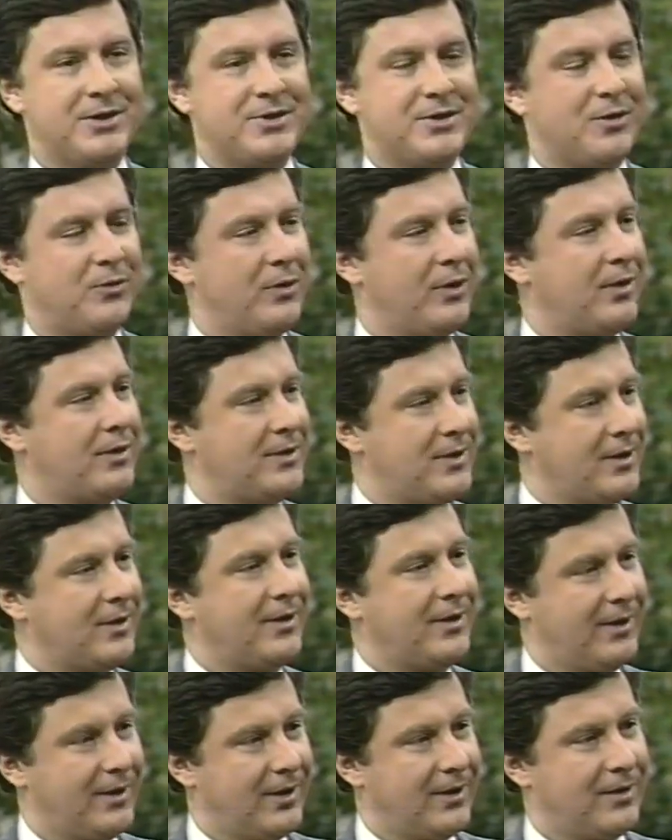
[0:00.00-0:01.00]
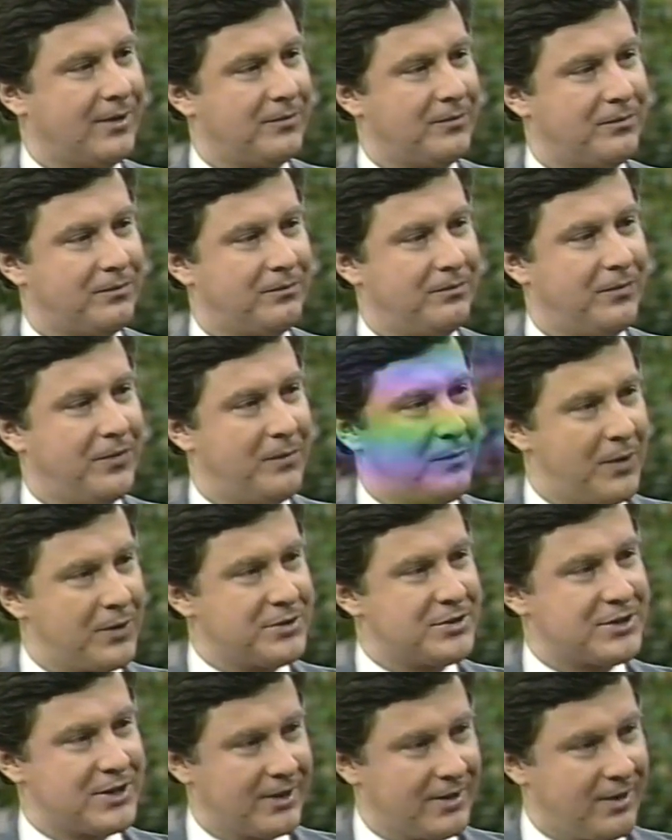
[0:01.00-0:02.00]
is that we are dealing in the
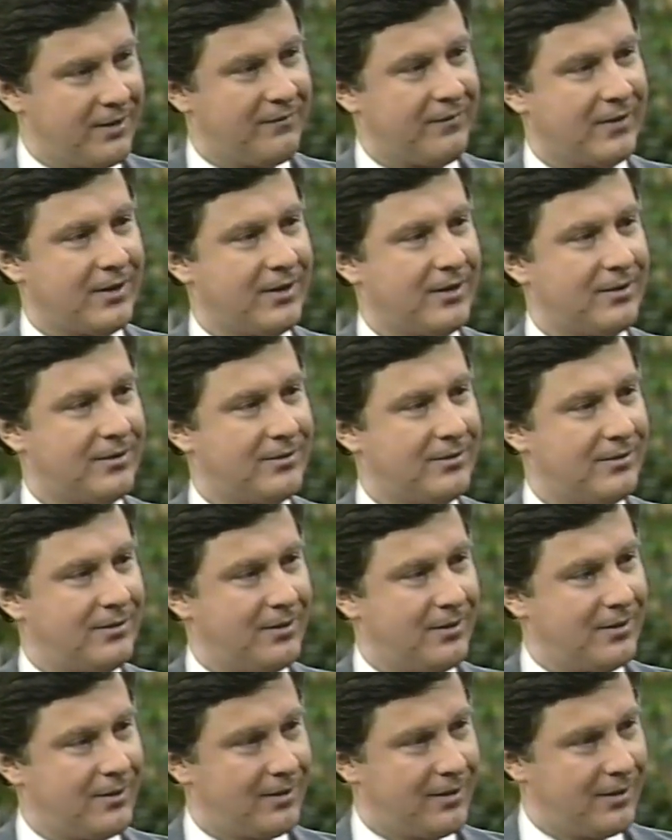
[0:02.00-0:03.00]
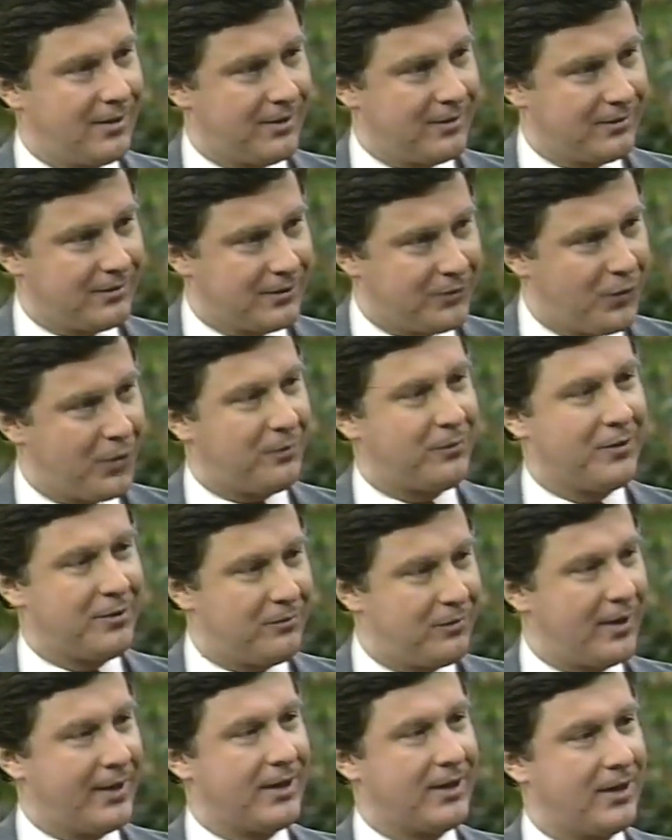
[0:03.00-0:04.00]
most significant
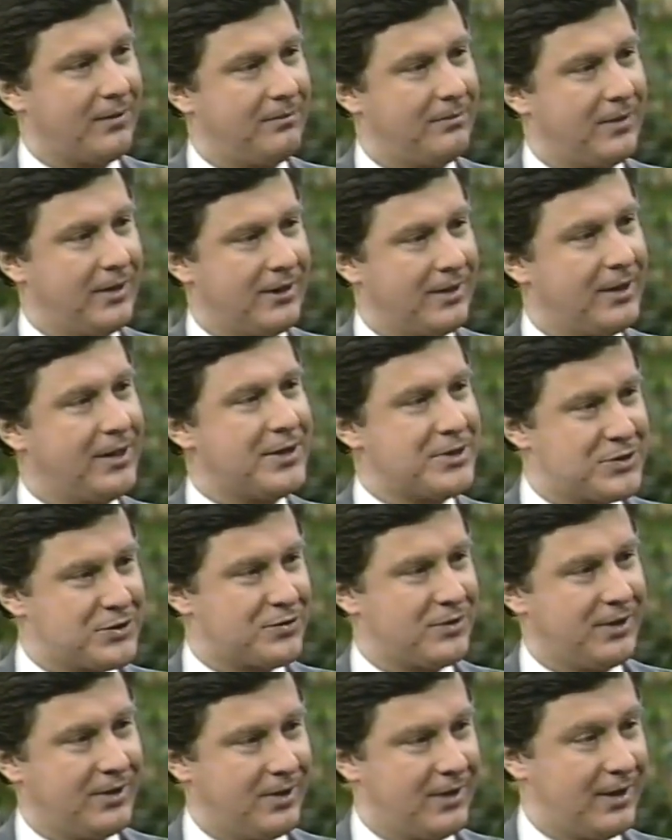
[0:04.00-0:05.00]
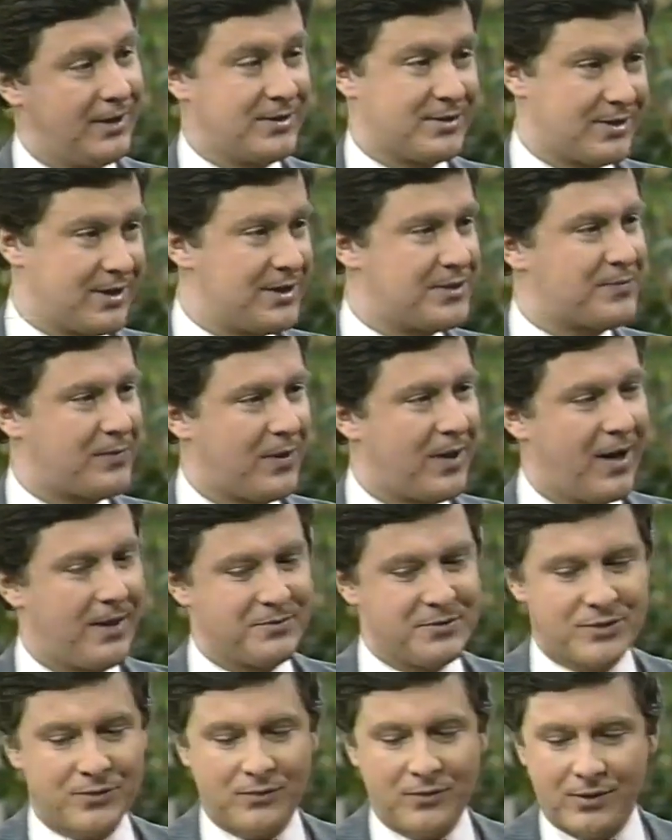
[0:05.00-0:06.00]
corporate breakup in the history of the United States,
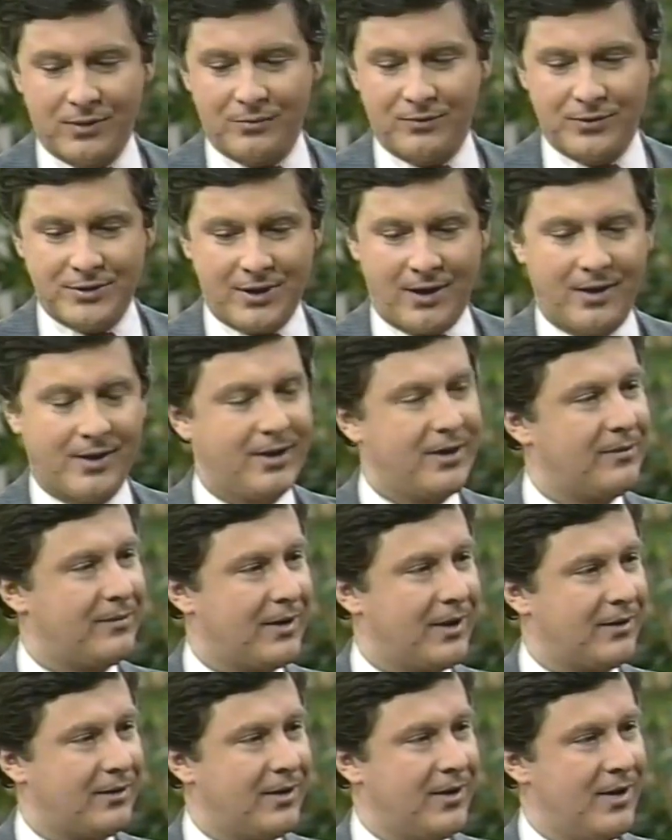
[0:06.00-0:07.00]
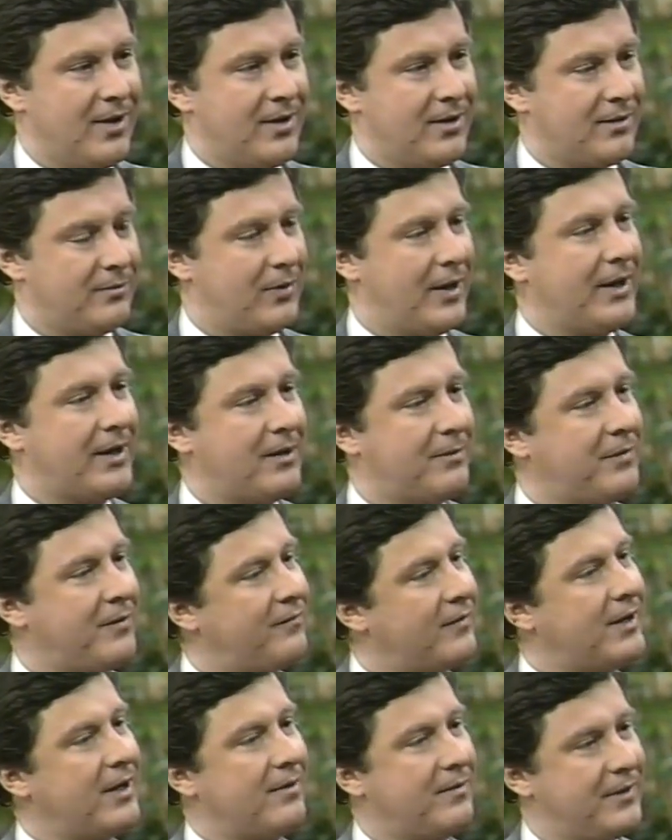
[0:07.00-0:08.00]
perhaps the world. We're talking about the breakup
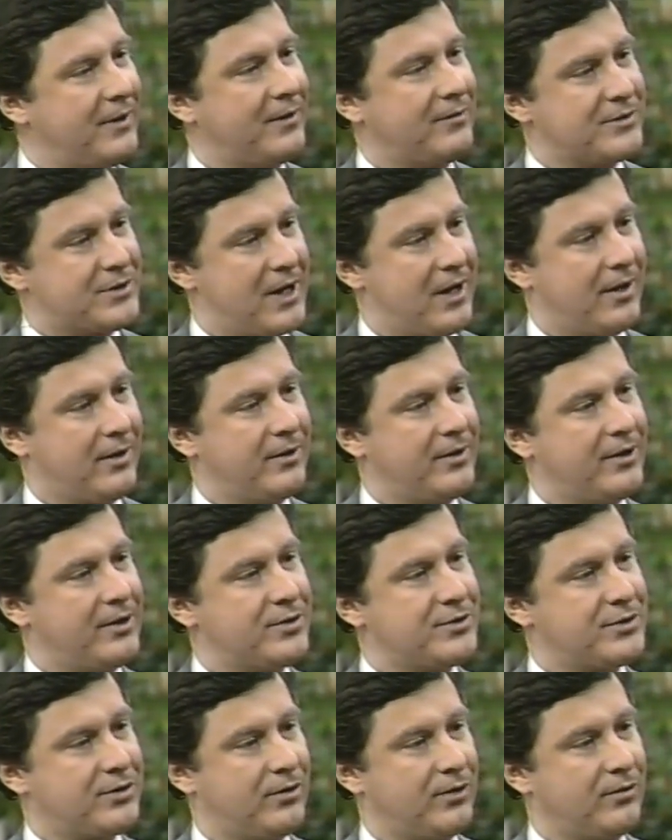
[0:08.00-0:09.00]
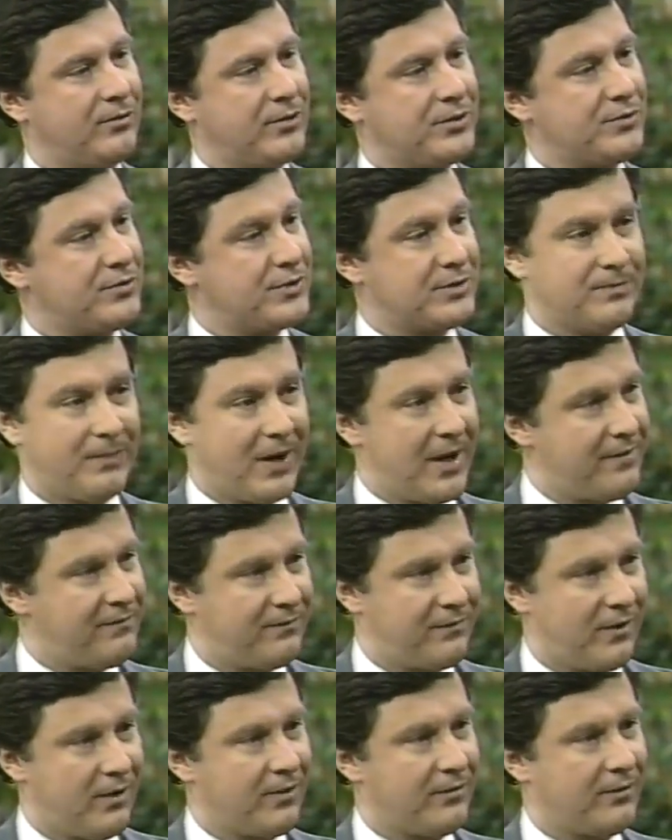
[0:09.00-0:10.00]
of a company that was one hundred years old, which was by
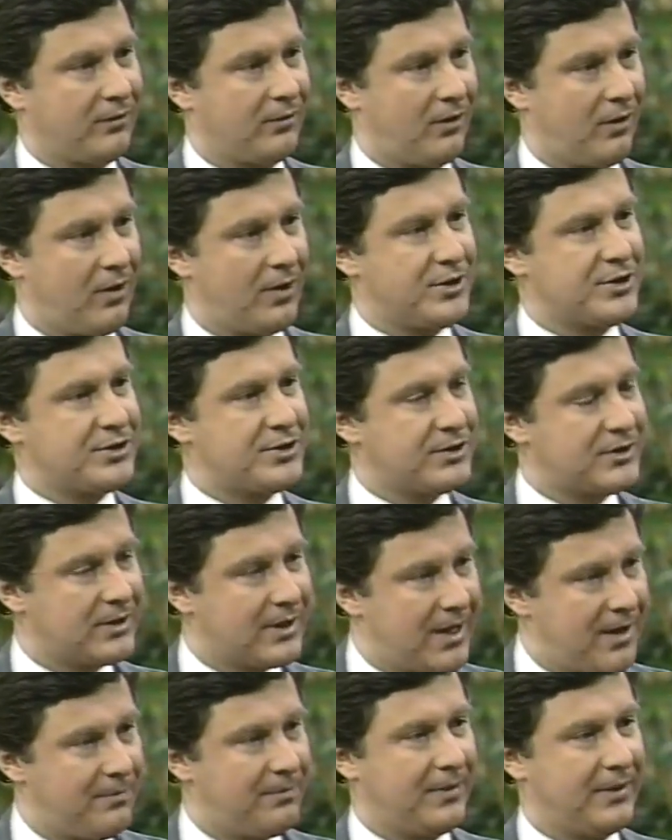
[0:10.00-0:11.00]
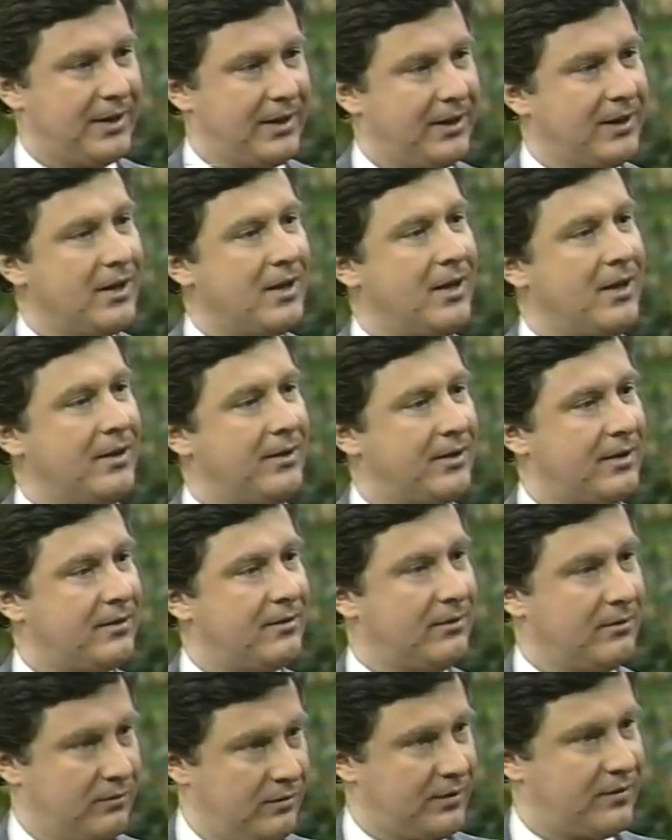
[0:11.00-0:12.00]
far the largest company that,
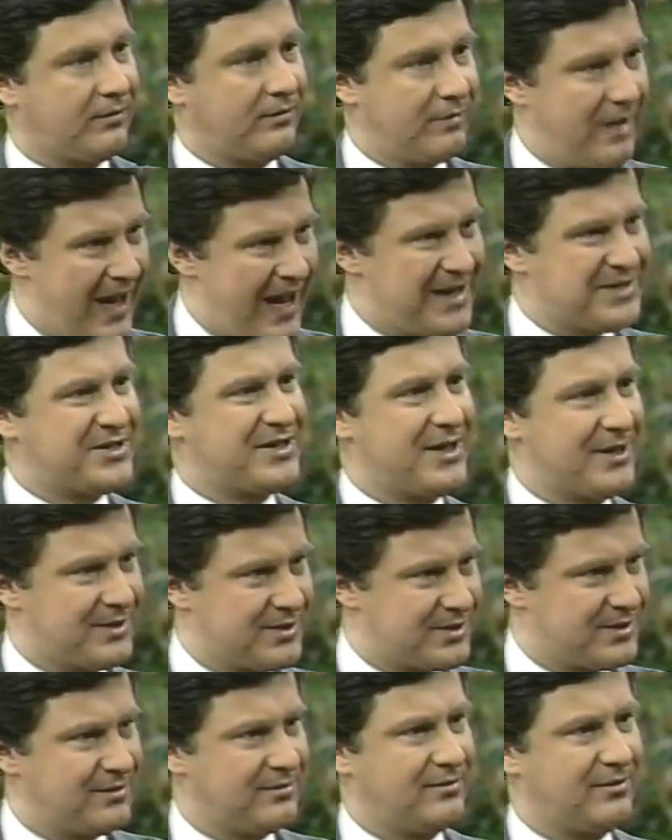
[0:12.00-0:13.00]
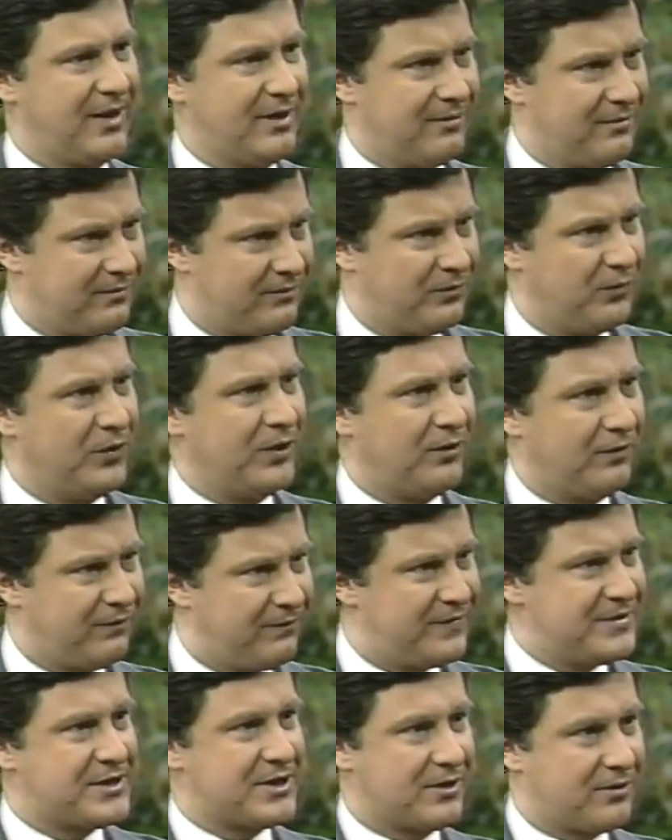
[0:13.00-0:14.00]
with assets and, and real
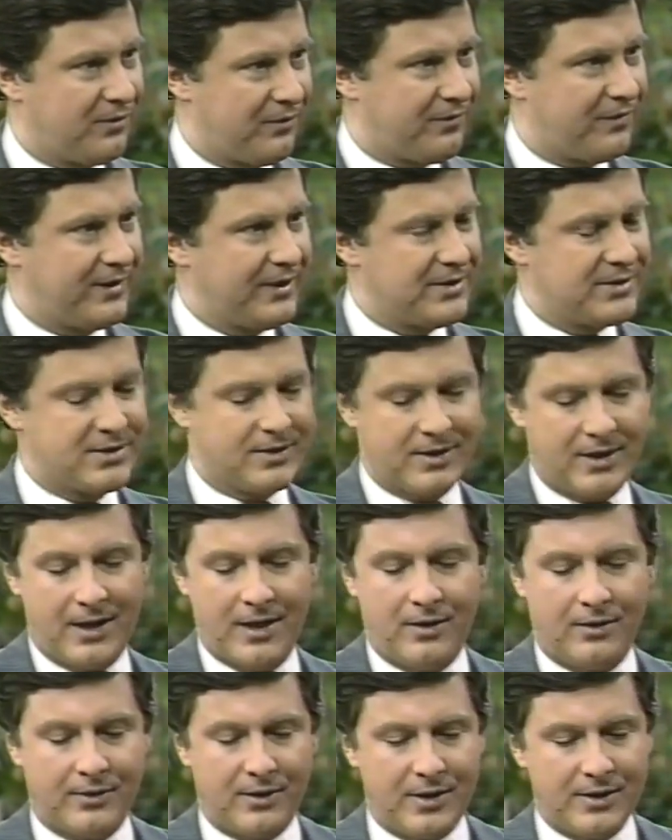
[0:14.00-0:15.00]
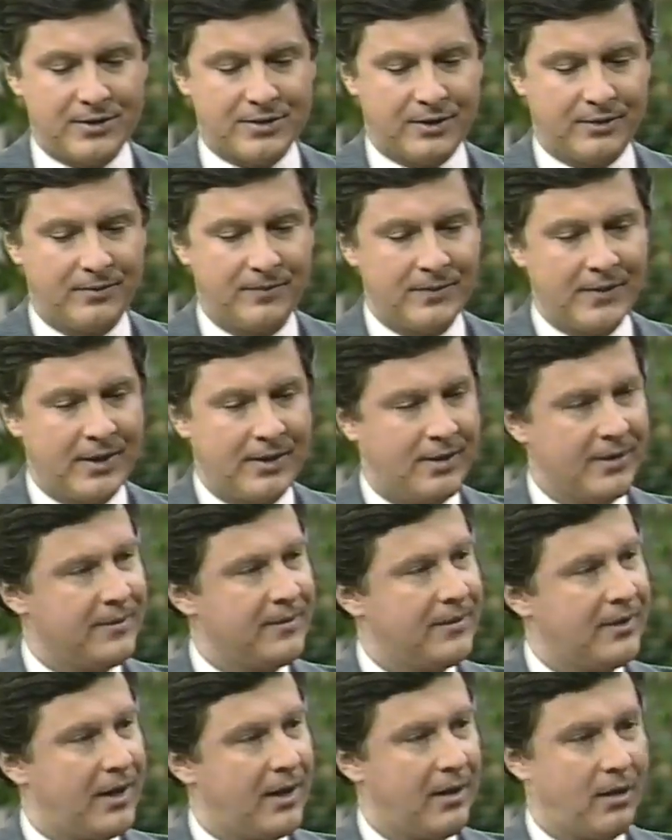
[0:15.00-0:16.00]
physical sure. things that they held on to. And it worked,
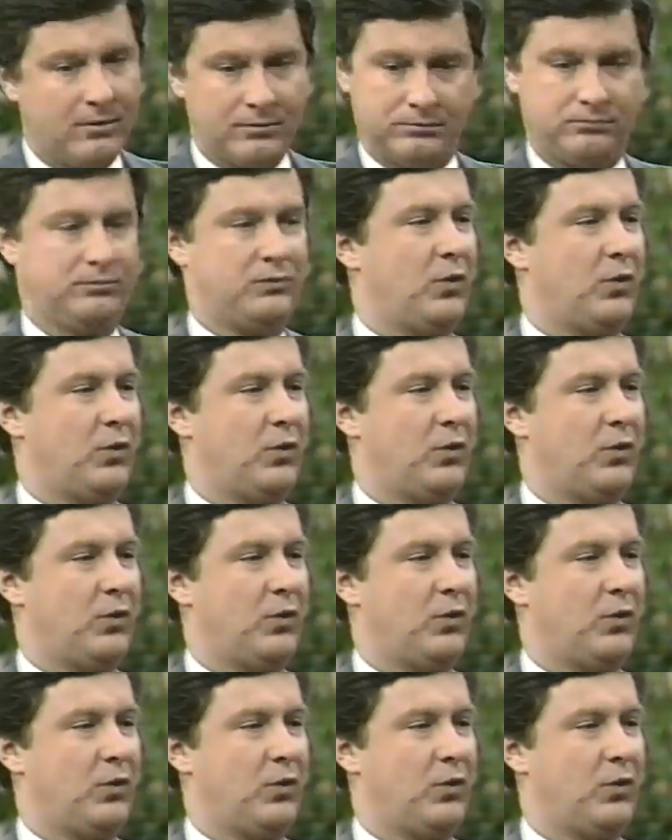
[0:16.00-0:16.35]
too.